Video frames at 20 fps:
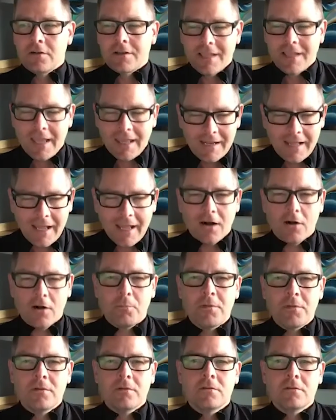can
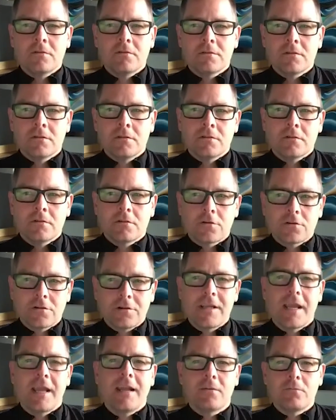help
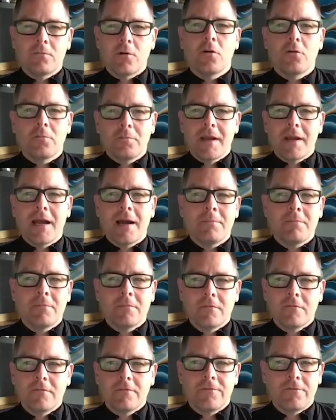create a roadmap
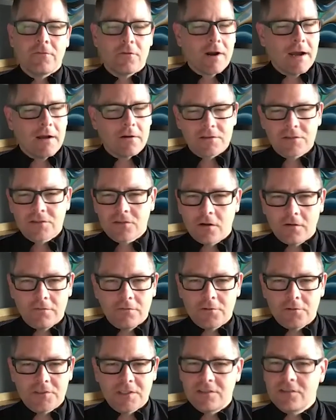for how to solve
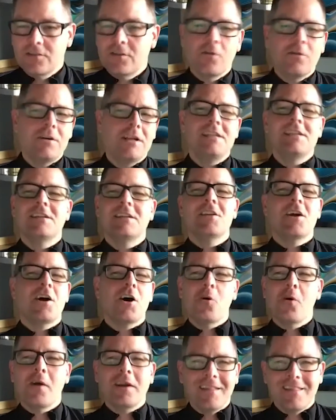those things. You don't need to
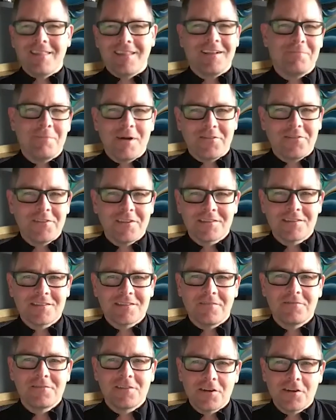know anything about this
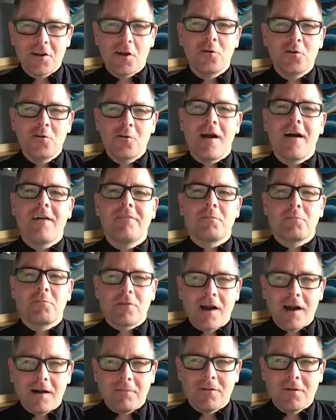stuff to know you have a
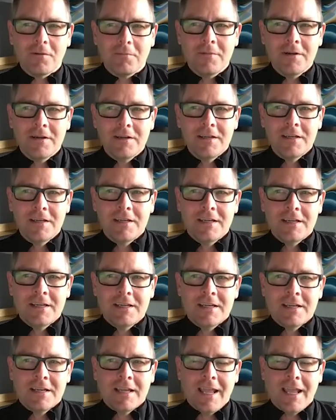problem,
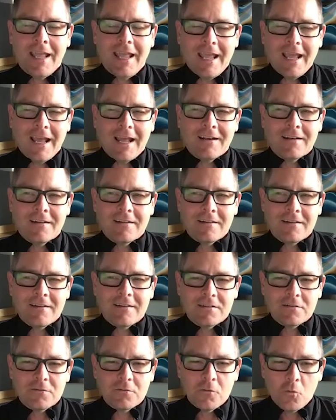and
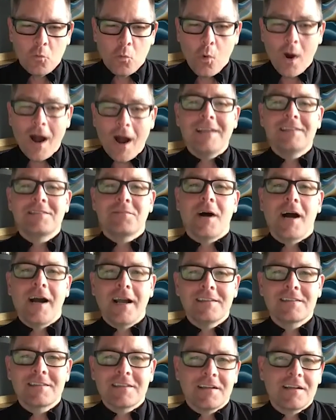wise
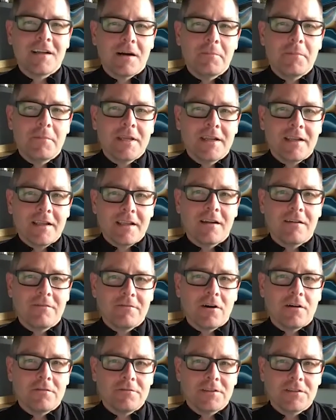minds can come in and get
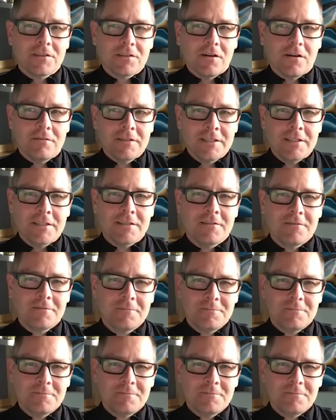involved in solving it.